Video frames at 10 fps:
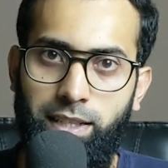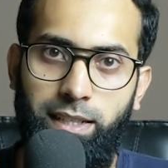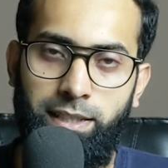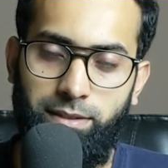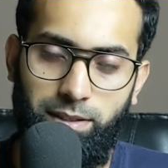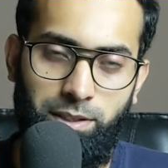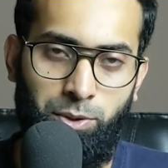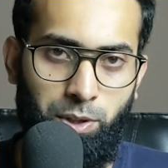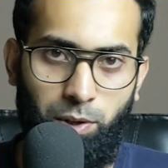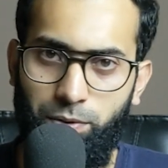and you
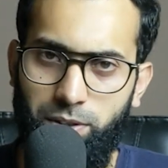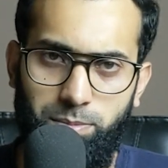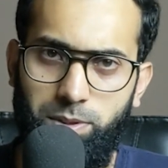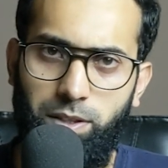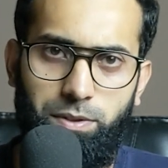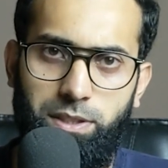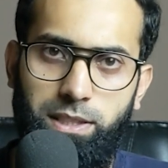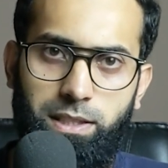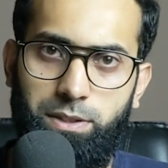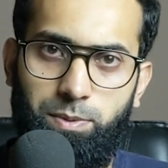can offer them
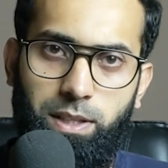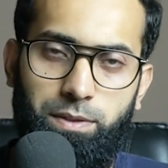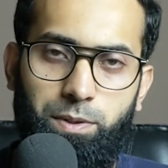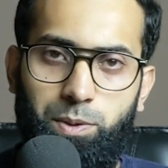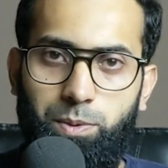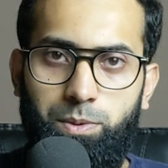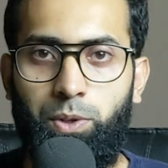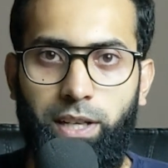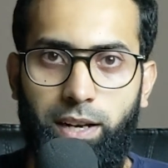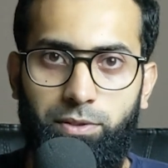services as well if you
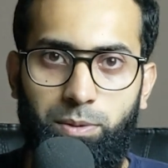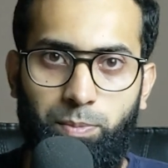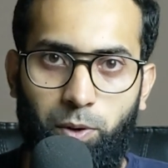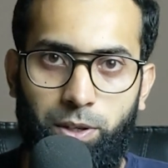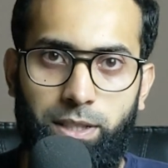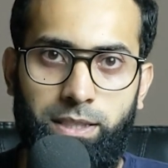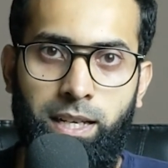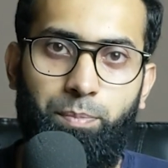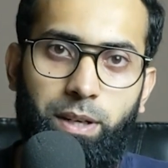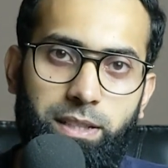don't have the products.
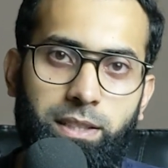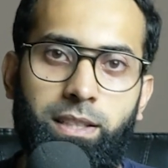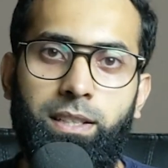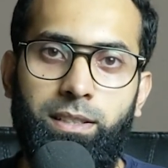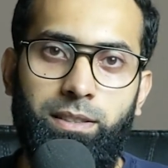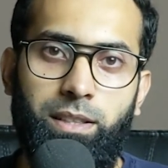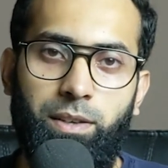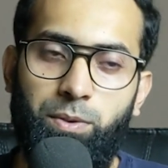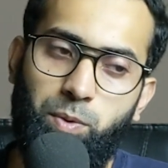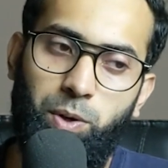But
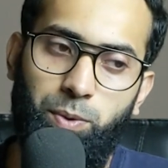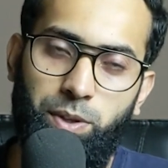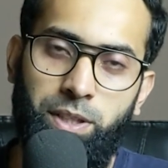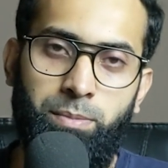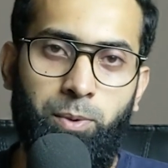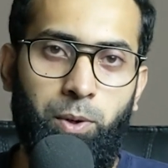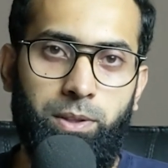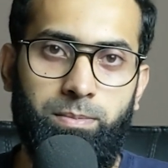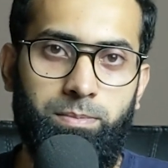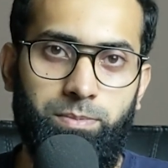if you want to earn
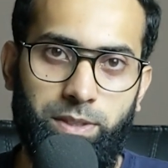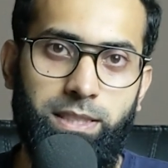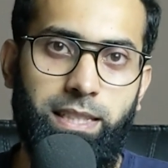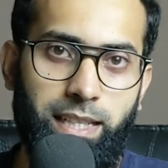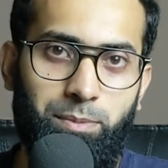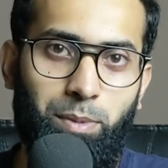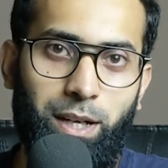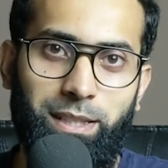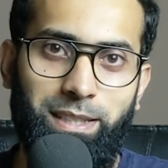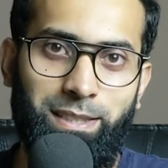more, the second
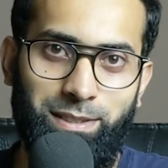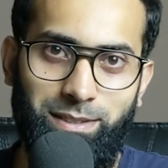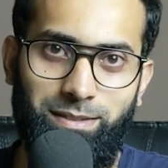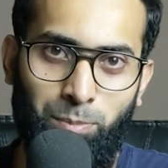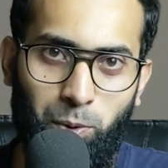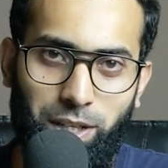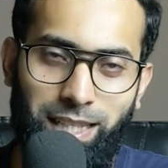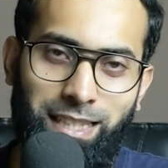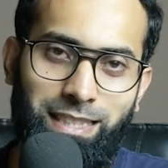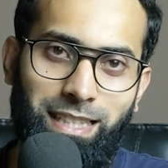path is more
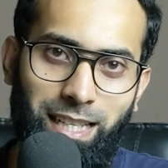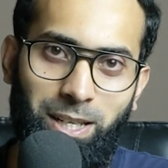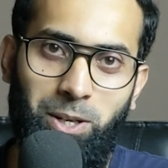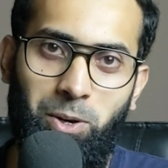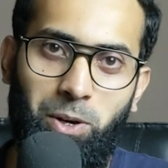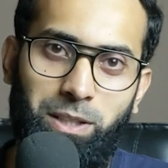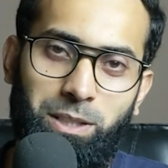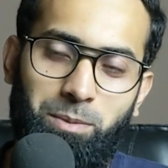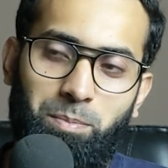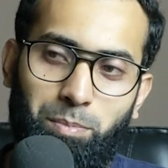easier in the long
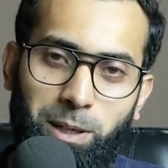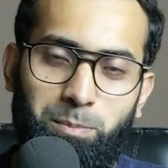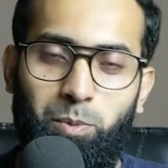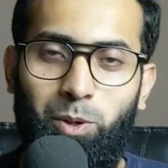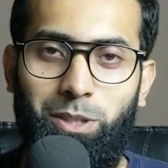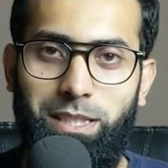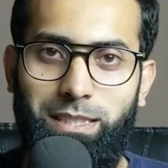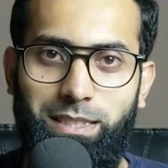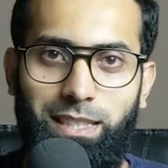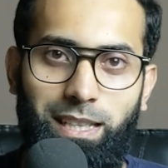term. Build
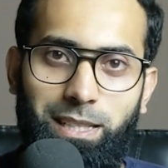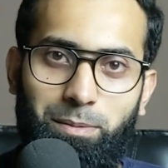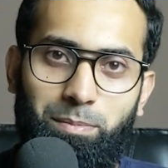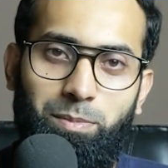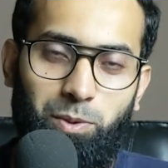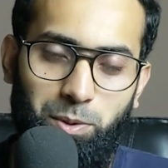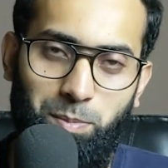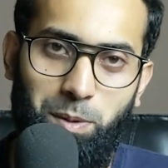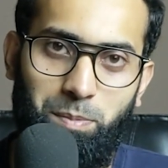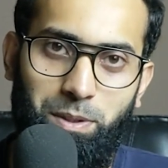products, sell them to the
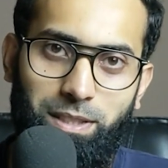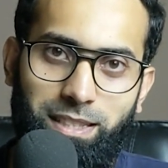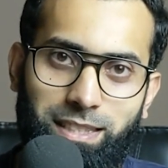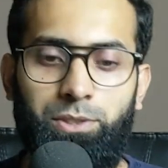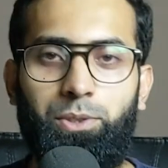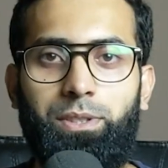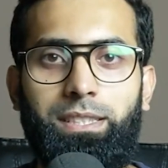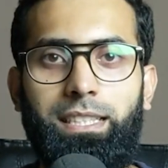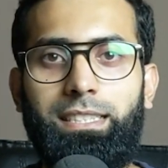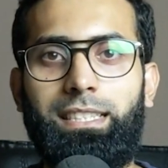people. So
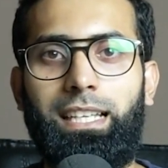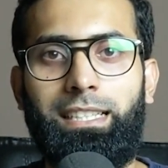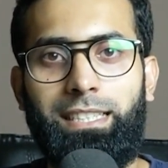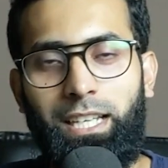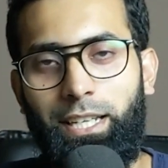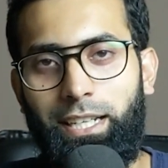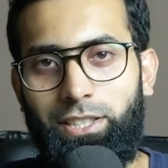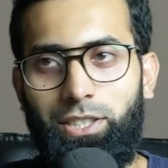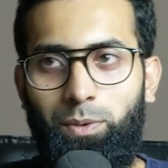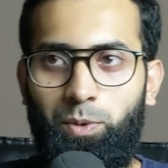this is in a
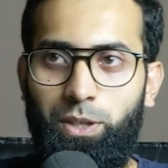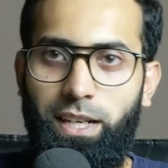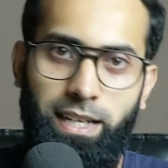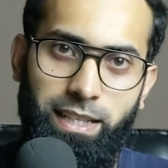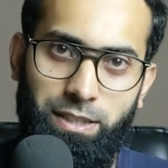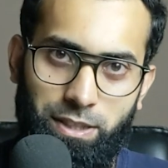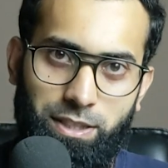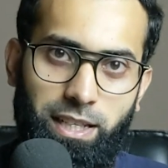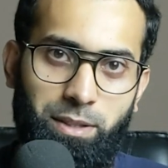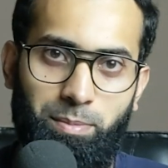nutshell what I
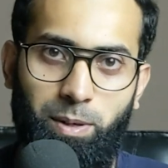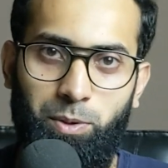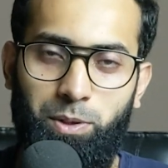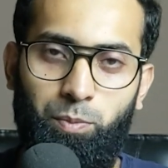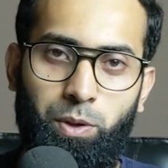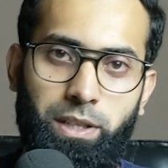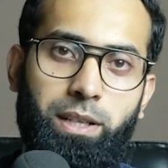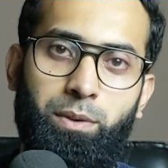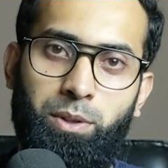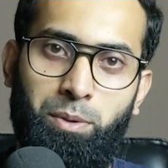understand about
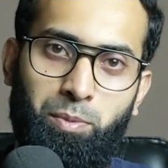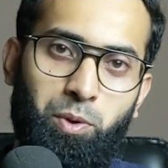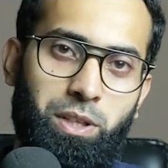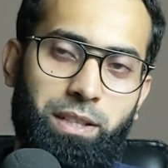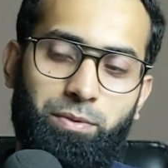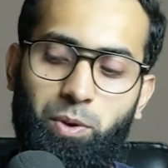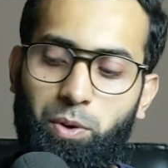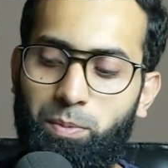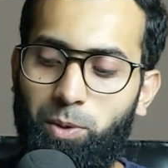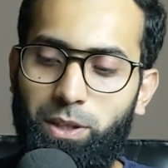working remotely for
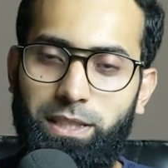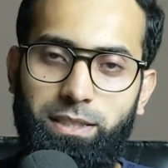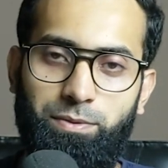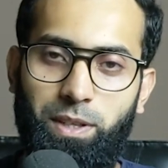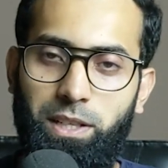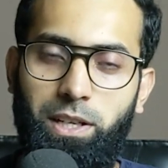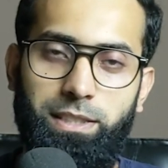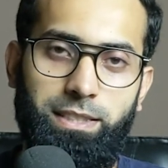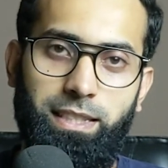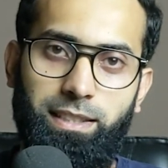robotics
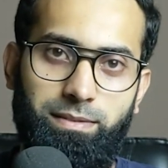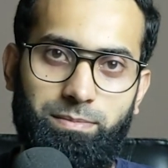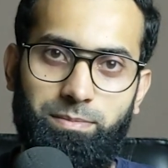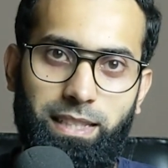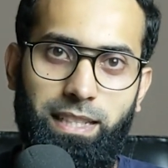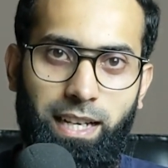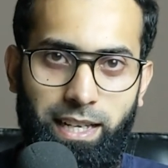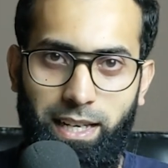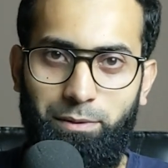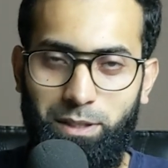freelancing that I
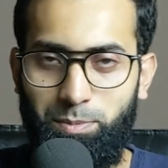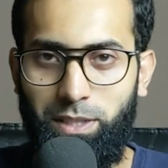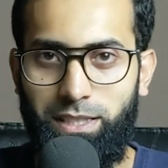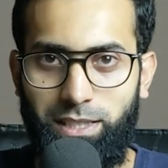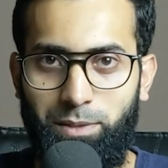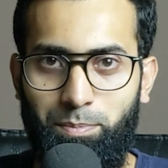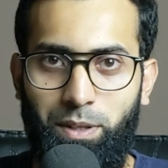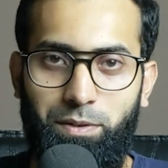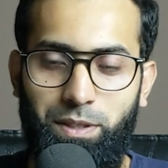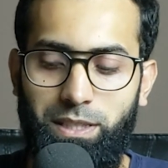have experienced in the
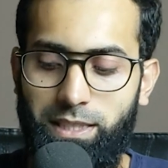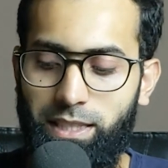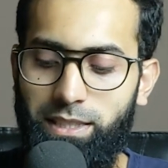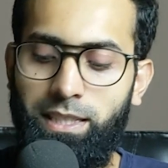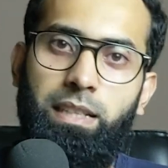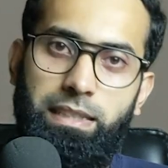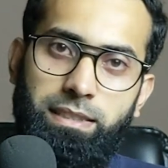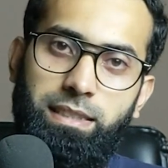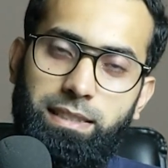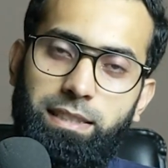previous years. And
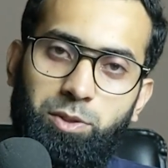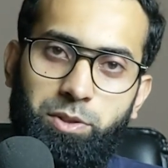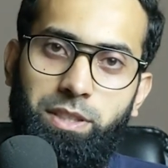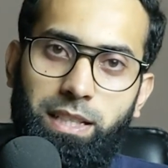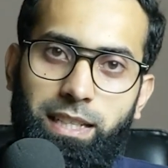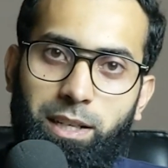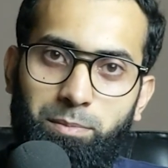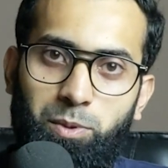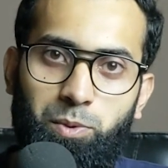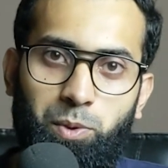success usually
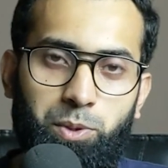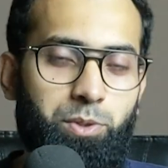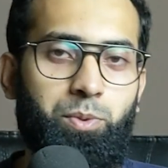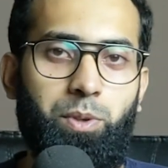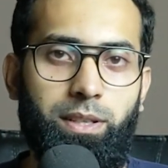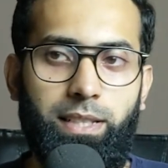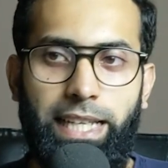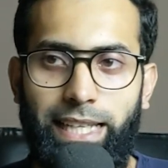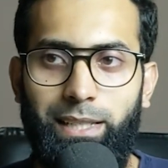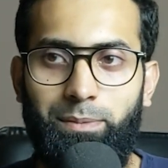comes to those who are
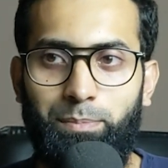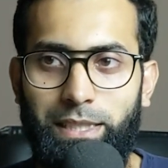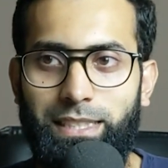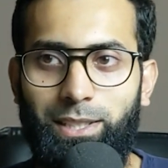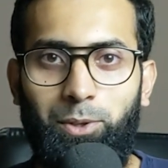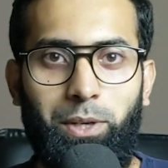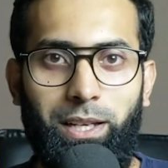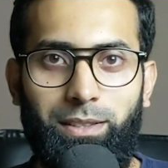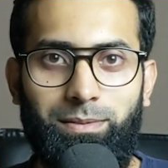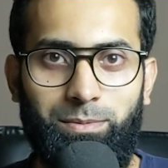really busy looking